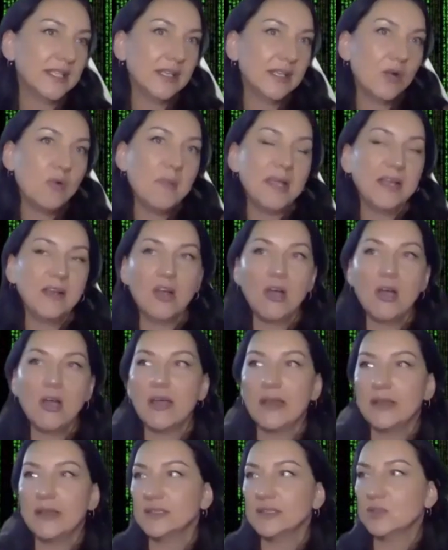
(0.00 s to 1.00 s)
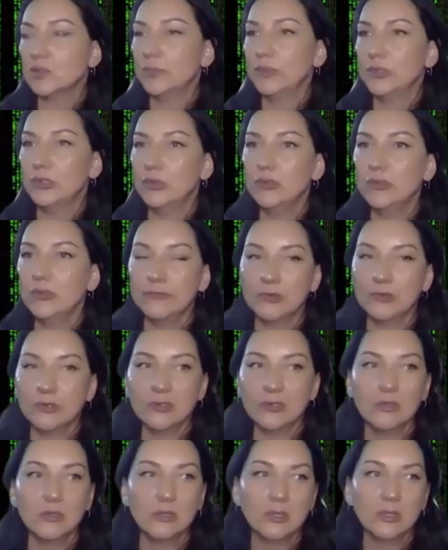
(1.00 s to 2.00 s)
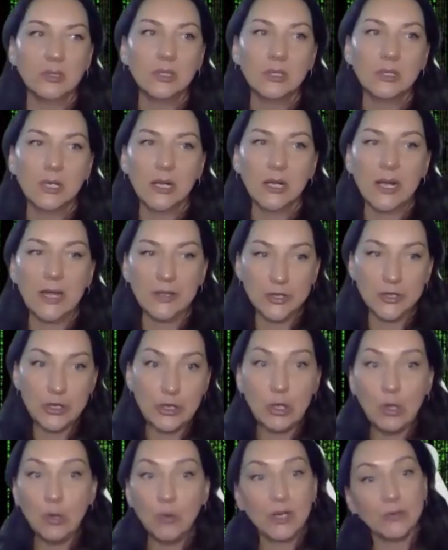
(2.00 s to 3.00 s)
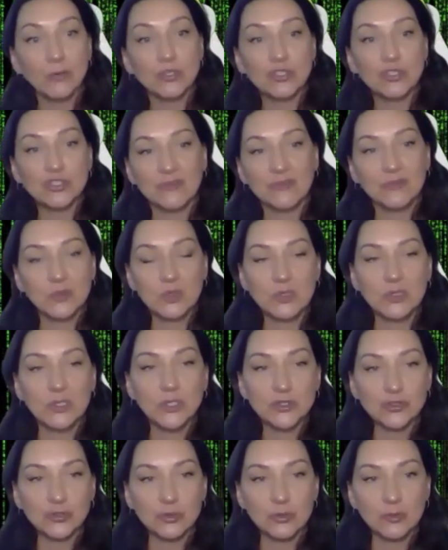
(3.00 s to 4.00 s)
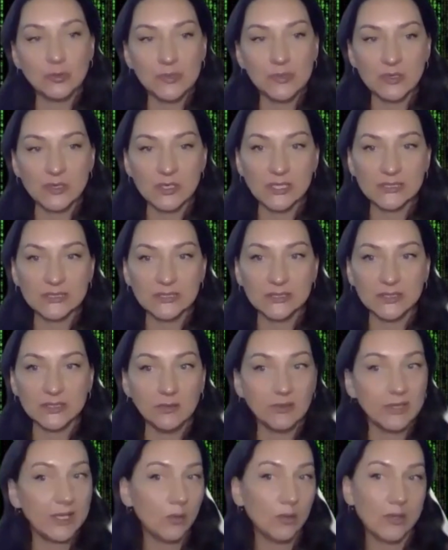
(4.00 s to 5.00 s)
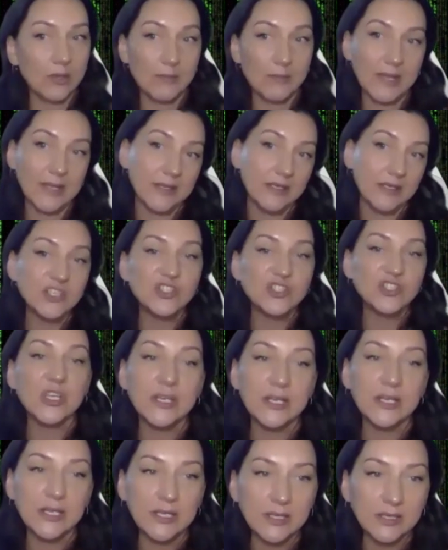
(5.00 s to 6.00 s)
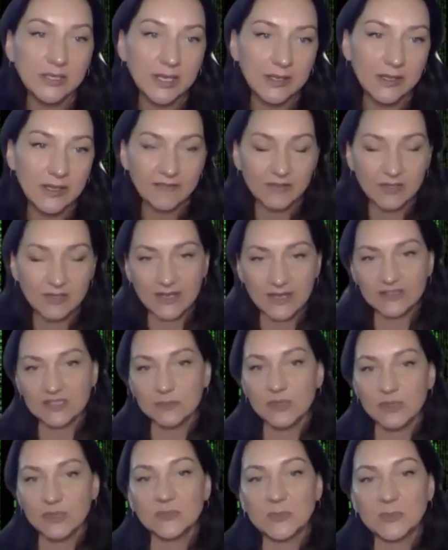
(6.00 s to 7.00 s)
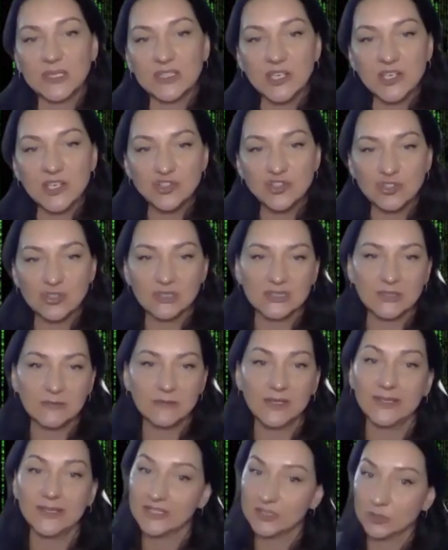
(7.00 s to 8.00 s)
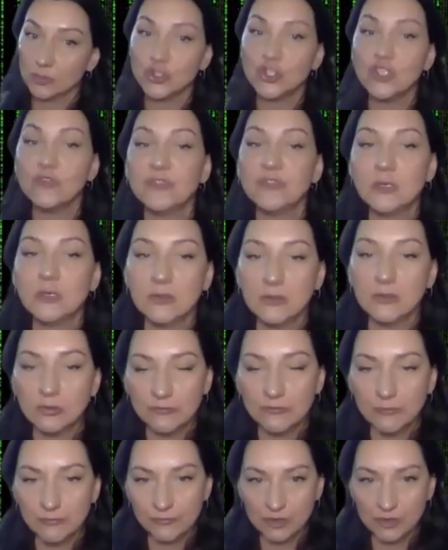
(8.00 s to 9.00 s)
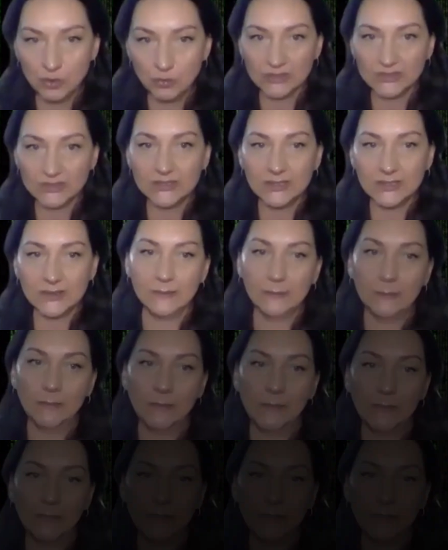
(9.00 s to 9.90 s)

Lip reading: and saying, oh my God, it's so beautiful, I know I would shift into the bitterness and say, okay, well, am I initiating? I have some expectations, stuff like that. So shifting frequency.